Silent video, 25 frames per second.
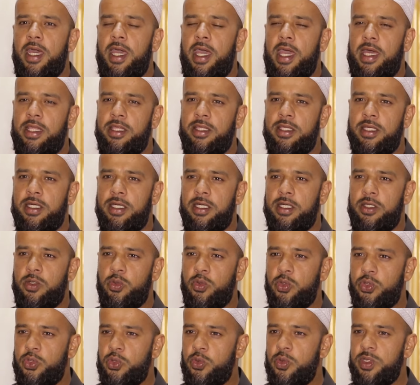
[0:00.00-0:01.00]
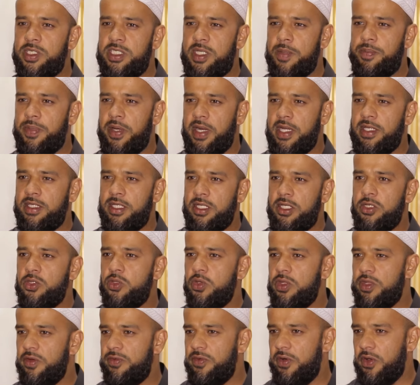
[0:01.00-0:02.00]
and the, the wudu is separated
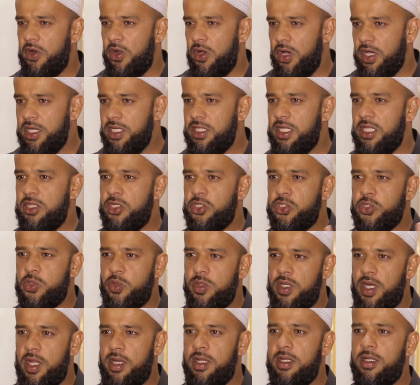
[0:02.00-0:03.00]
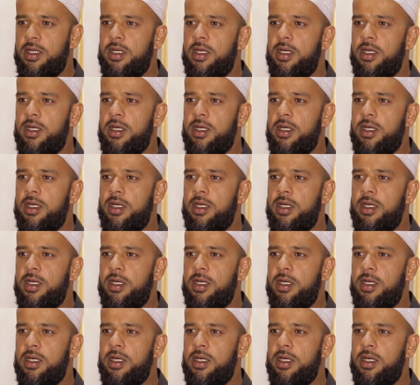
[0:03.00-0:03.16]
into the faraid and the sunan.